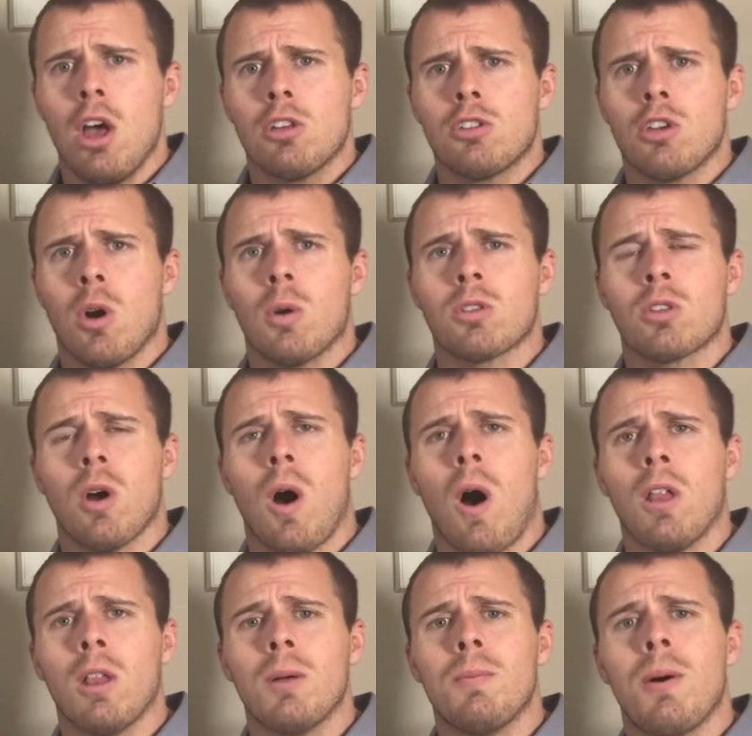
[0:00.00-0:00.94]
So it's
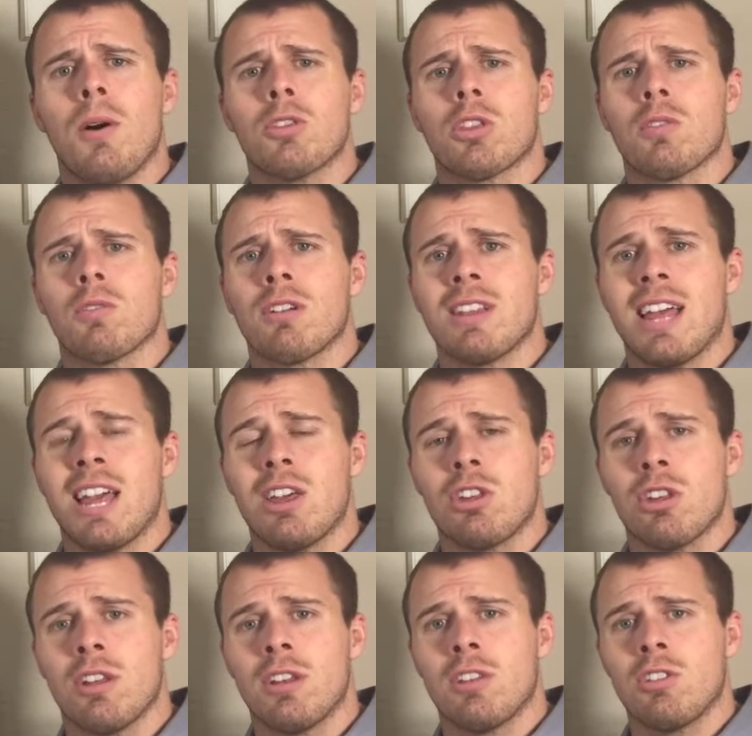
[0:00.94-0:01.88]
all about the
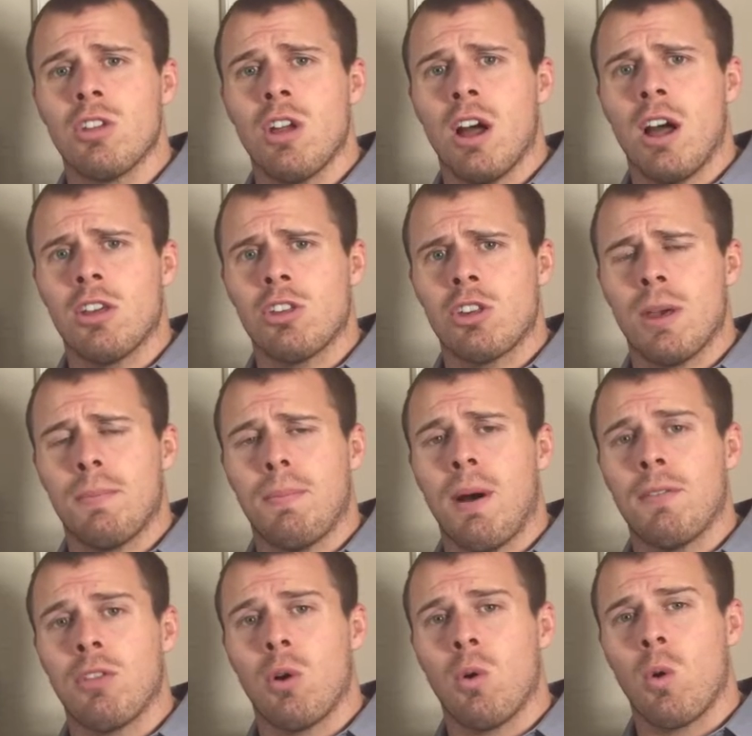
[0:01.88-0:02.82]
relationship
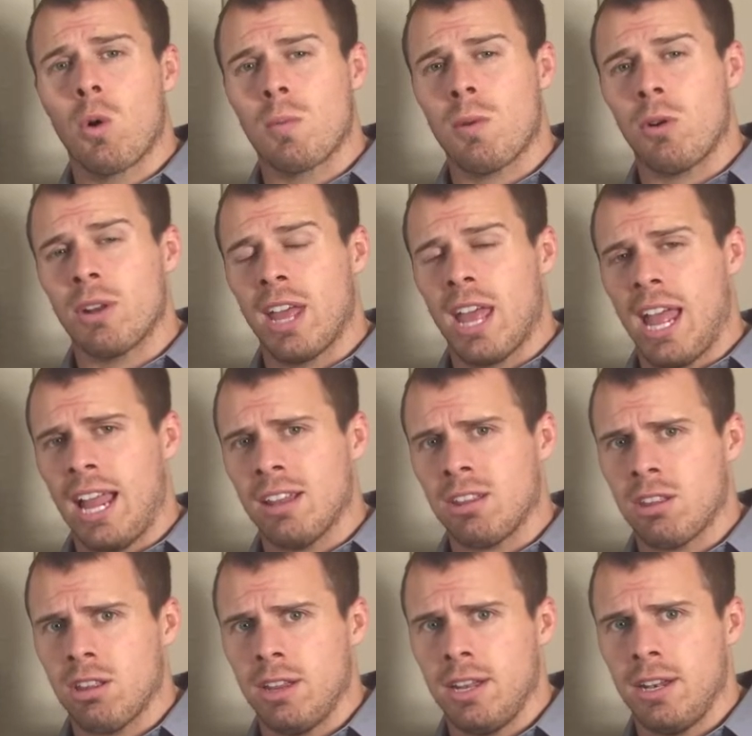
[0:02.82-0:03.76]
of the hormone
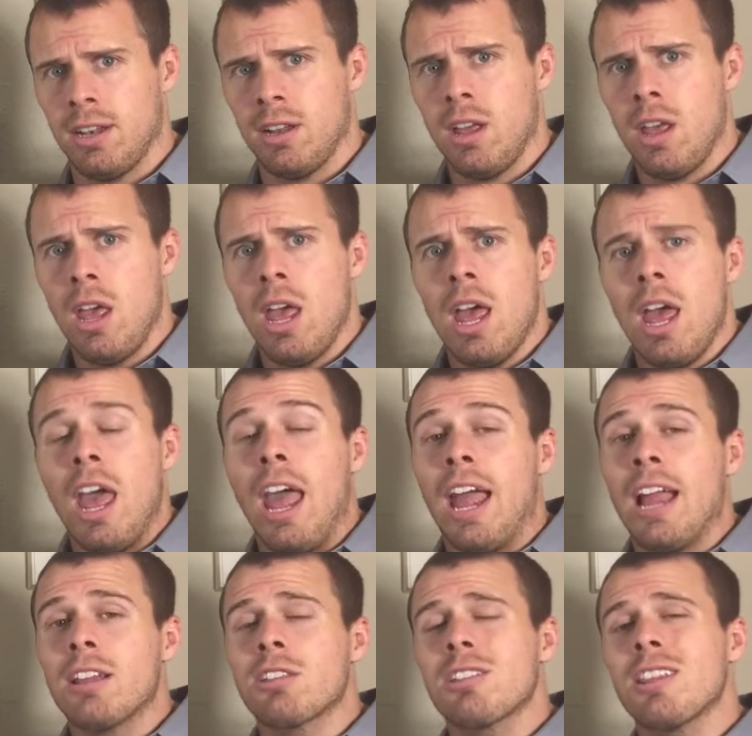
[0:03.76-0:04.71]
insulin.
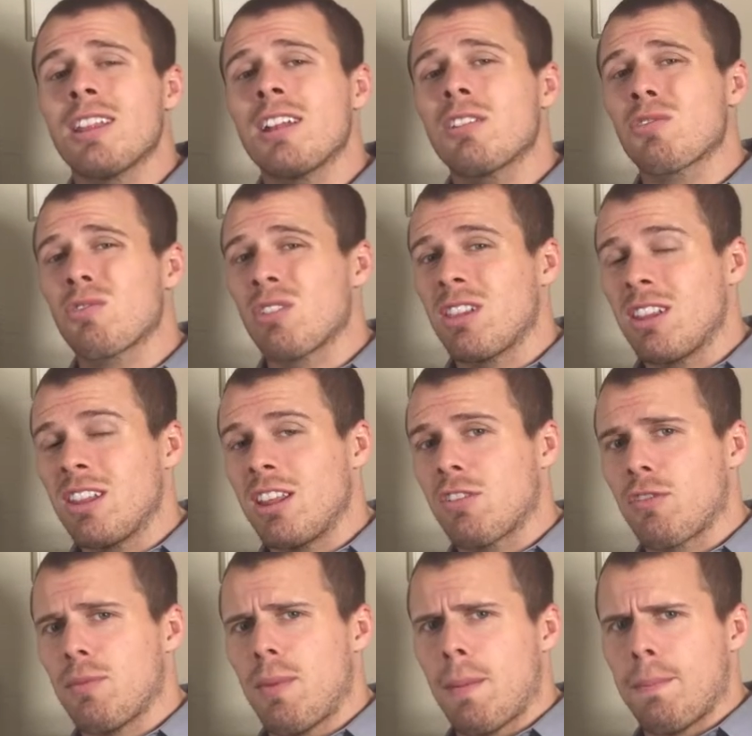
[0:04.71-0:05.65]
Insulin is
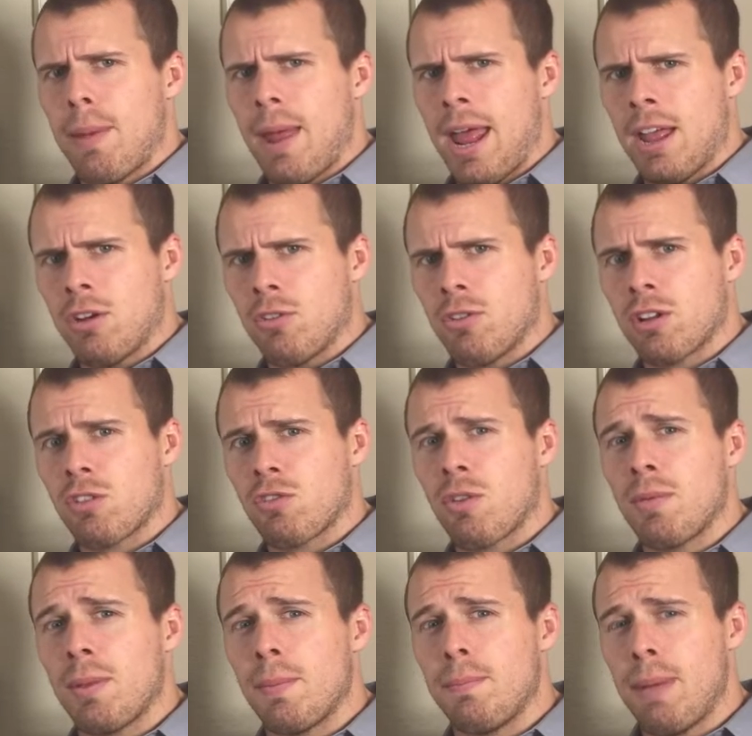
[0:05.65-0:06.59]
released from our pancreas
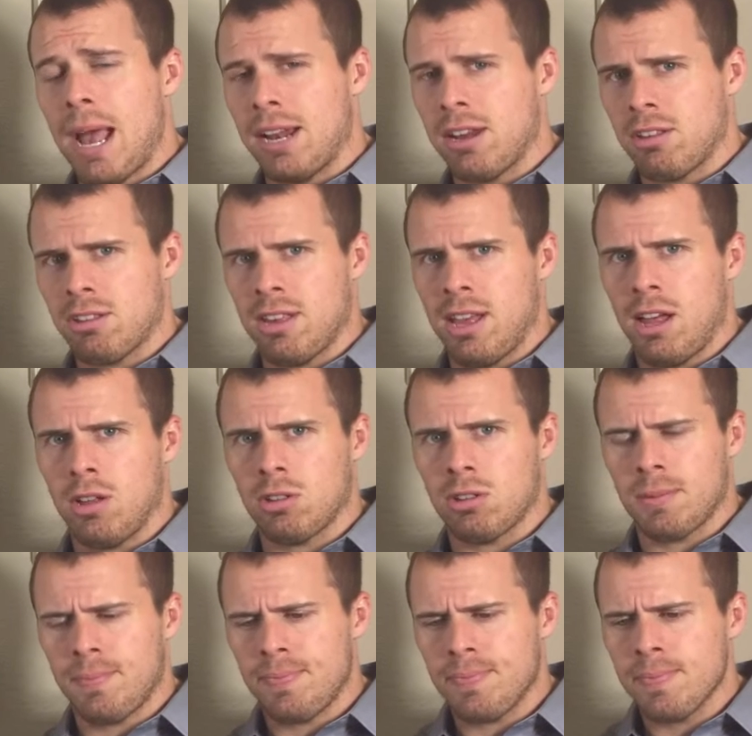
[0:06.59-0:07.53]
from the beta
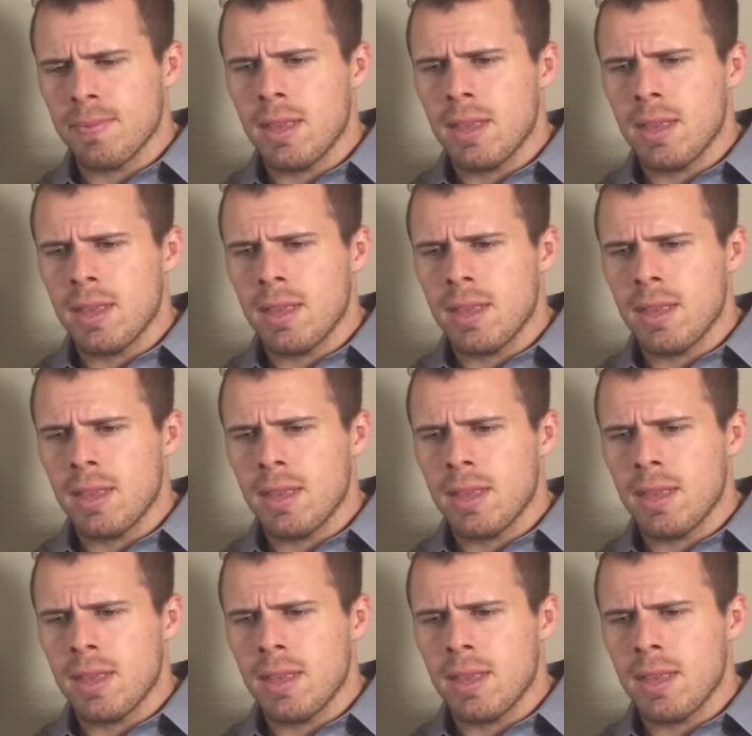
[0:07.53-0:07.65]
cells.